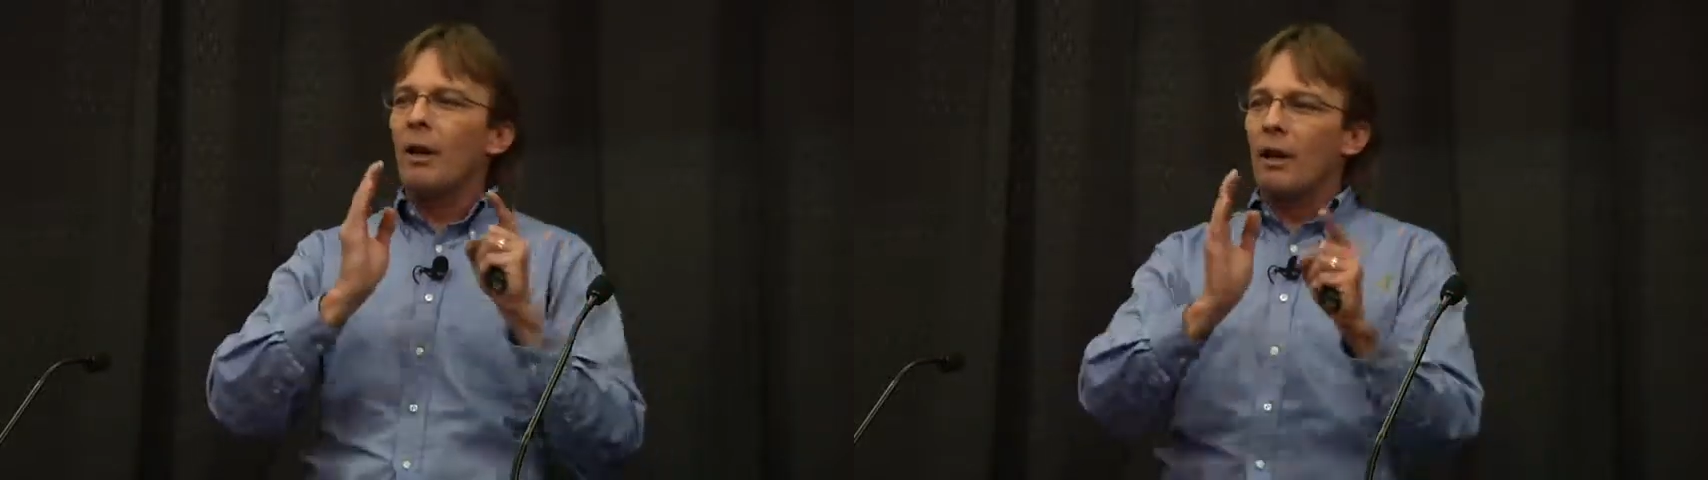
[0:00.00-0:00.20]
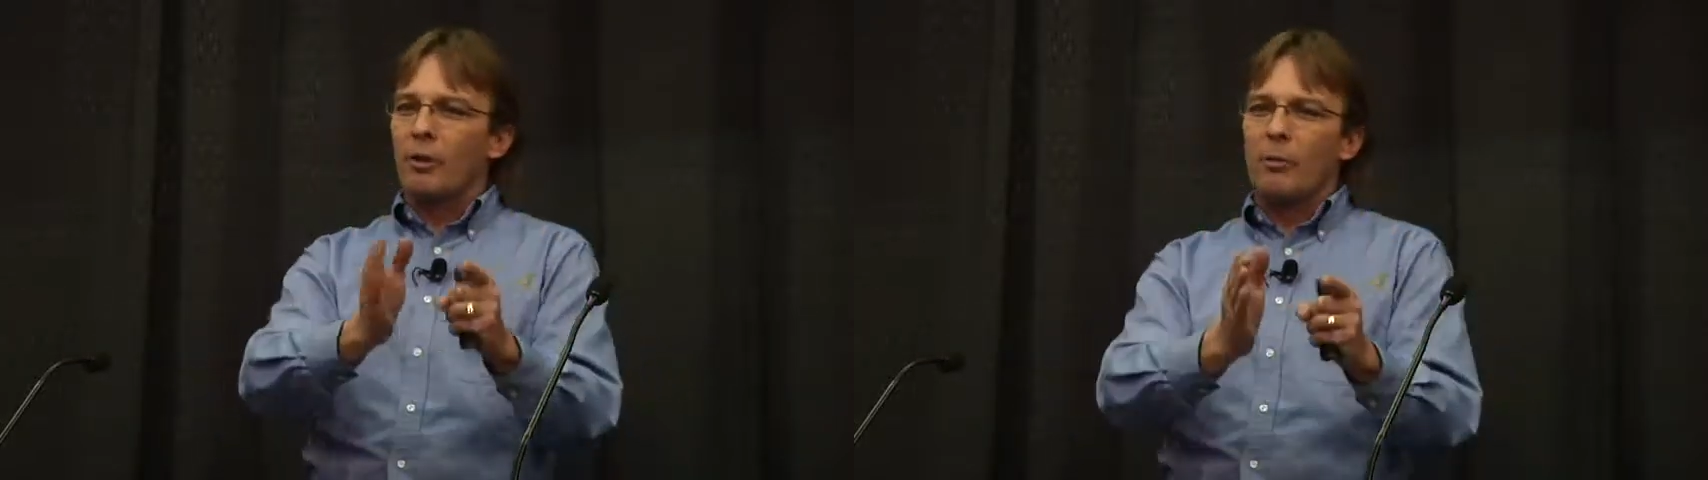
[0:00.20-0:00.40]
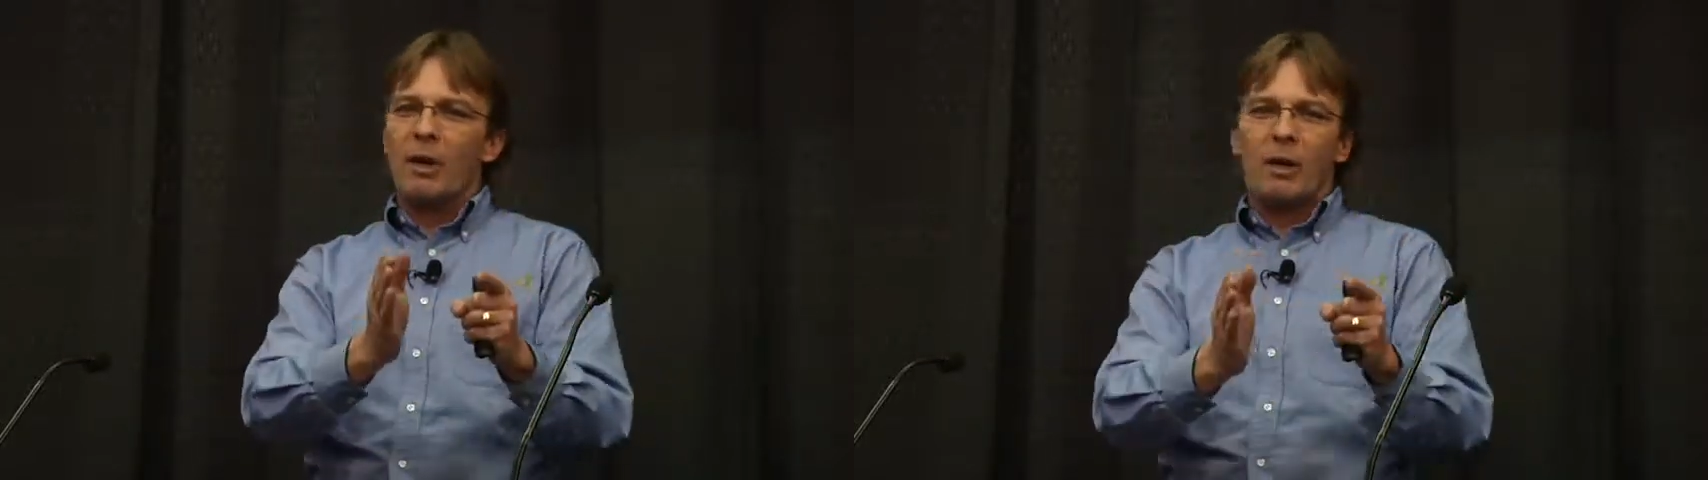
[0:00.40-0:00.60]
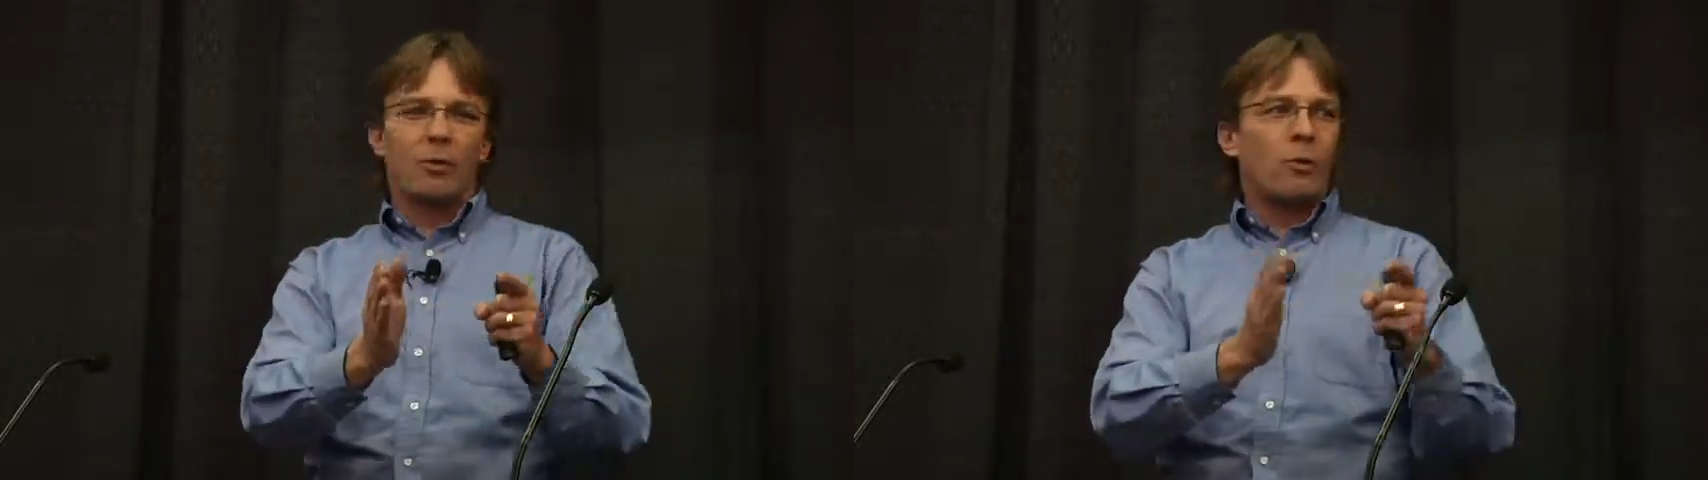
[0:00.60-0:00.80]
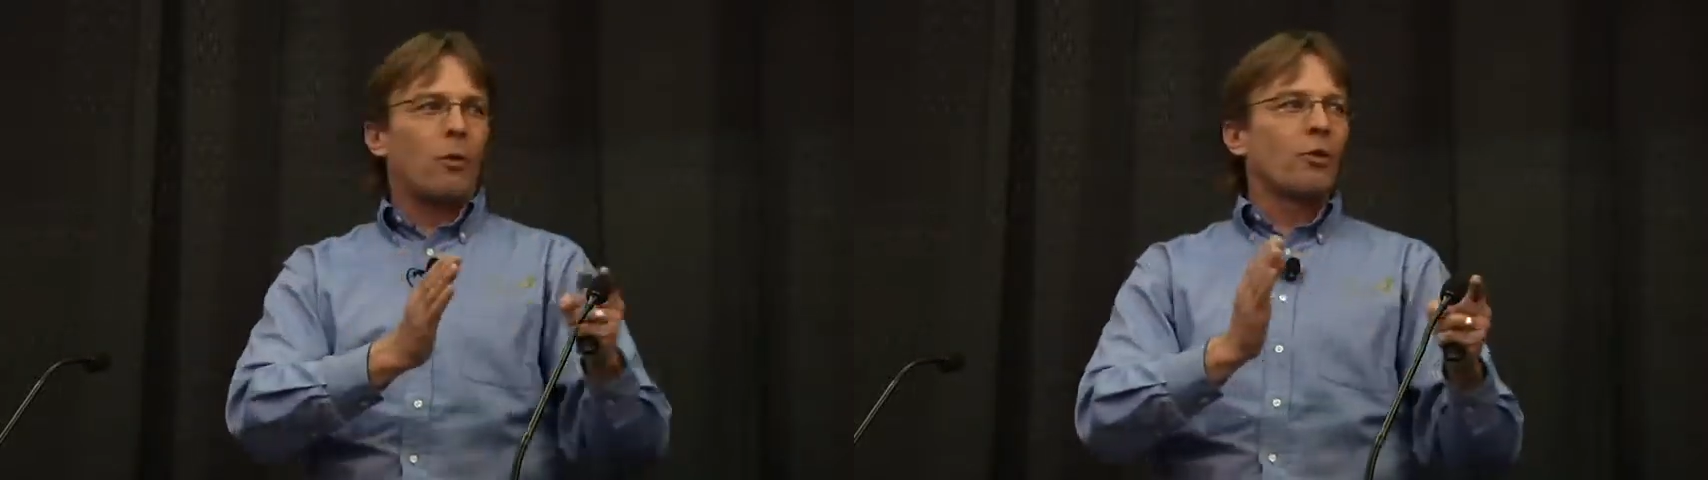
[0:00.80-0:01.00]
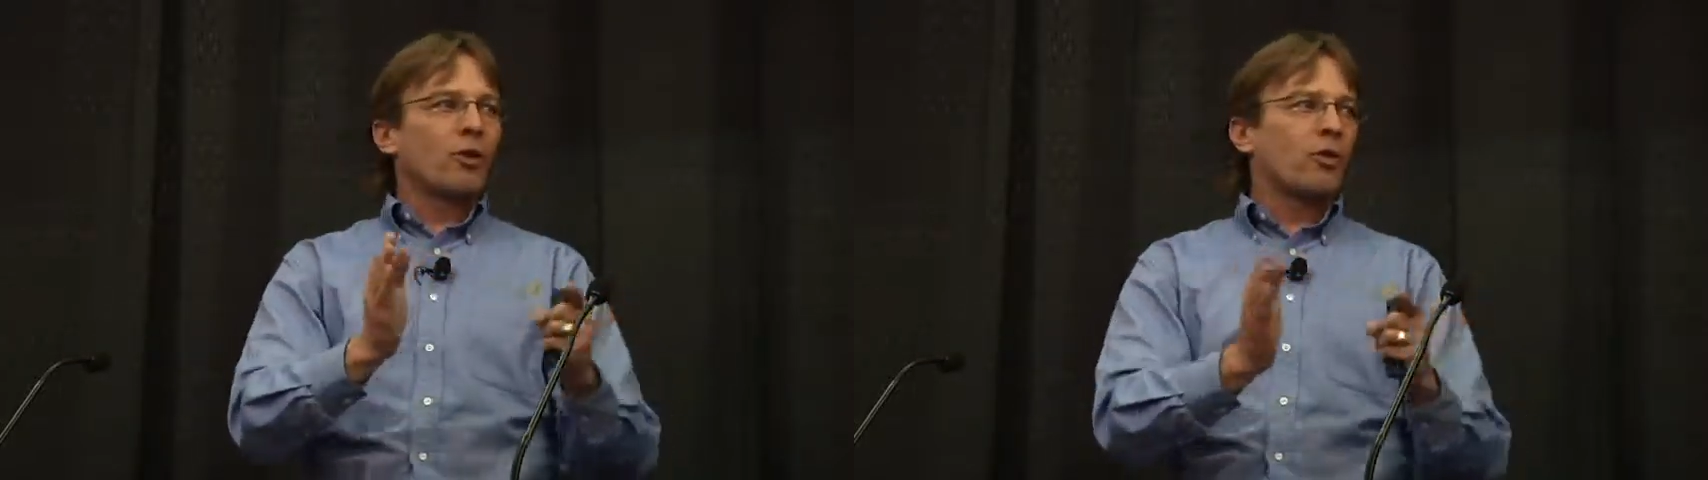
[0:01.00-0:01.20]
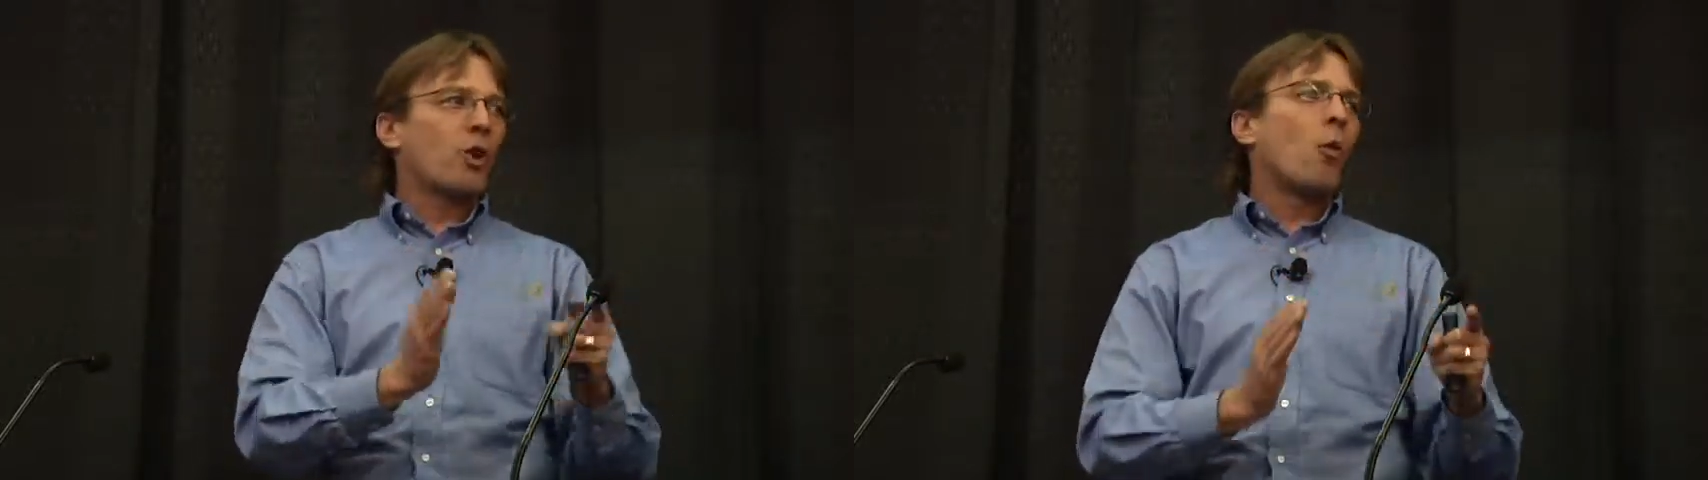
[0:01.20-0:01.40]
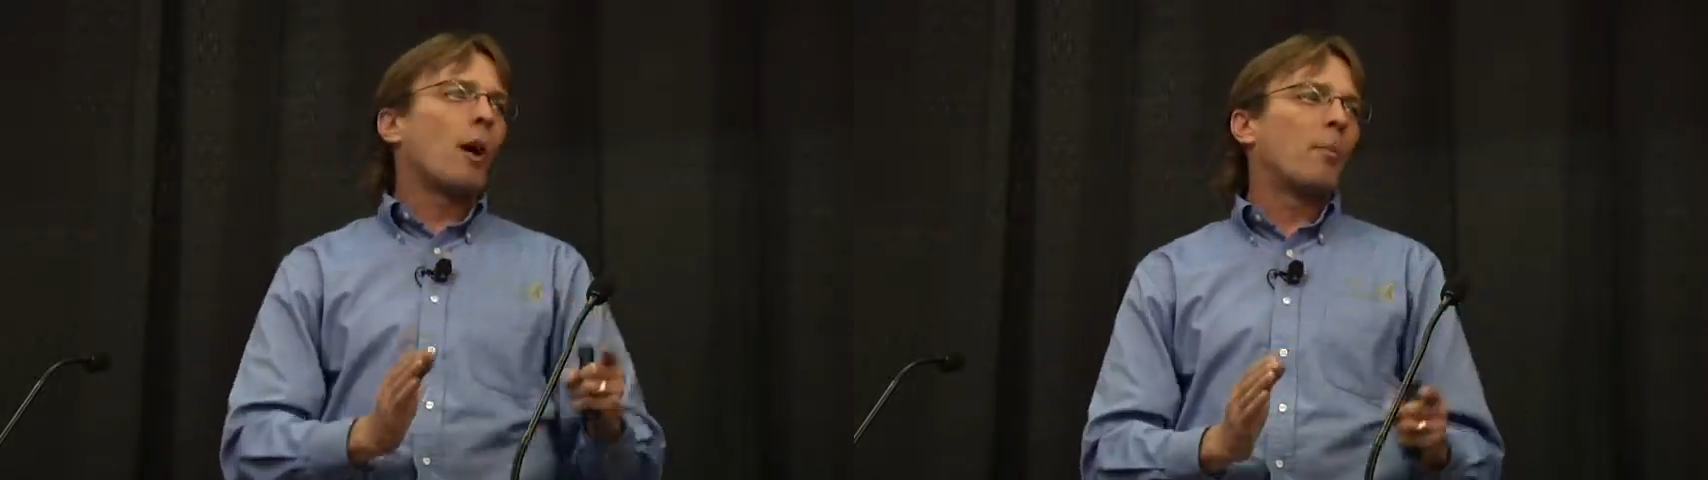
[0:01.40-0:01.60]
Here's my controls and
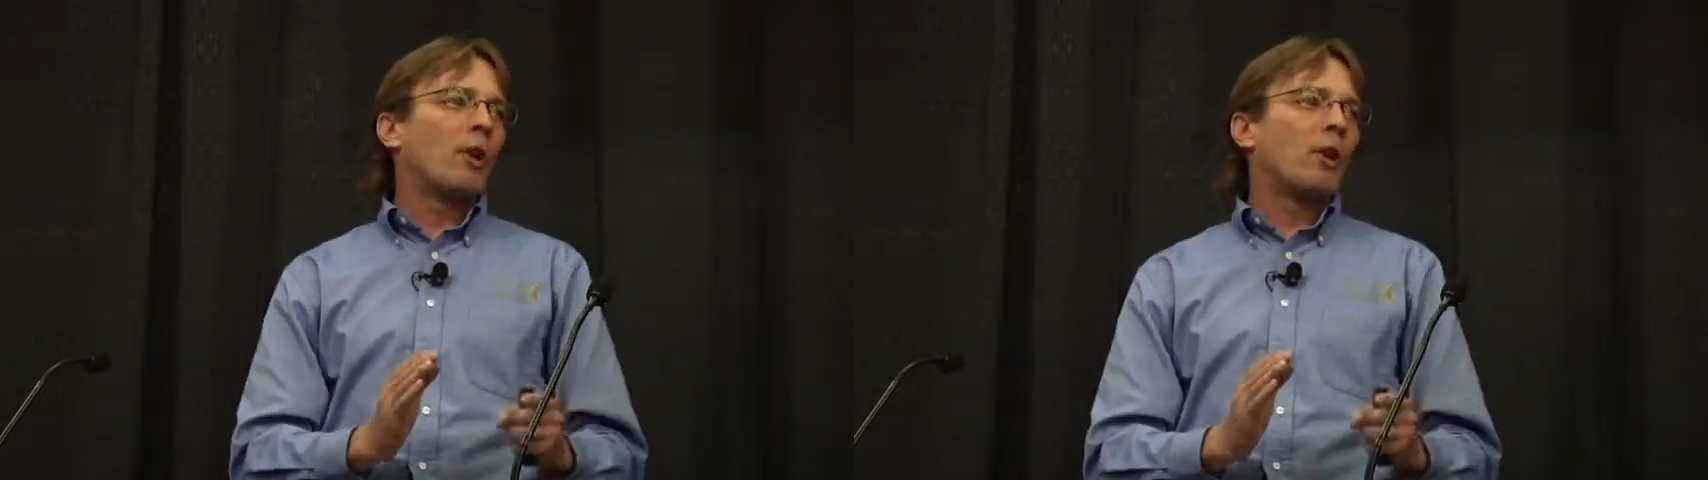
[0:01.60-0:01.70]
so on.